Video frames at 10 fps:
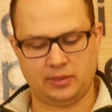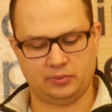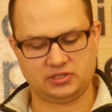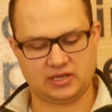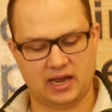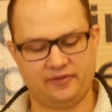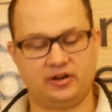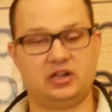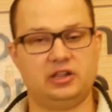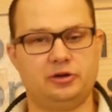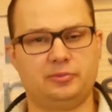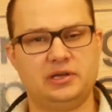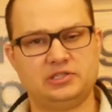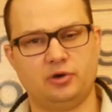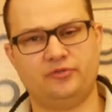That was kind of unclear to
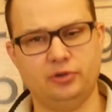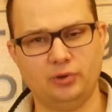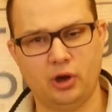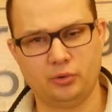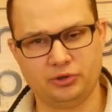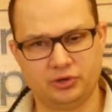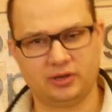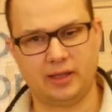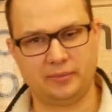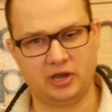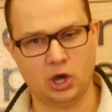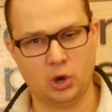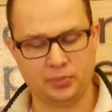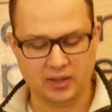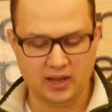me. So if you know, you can let me
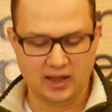know.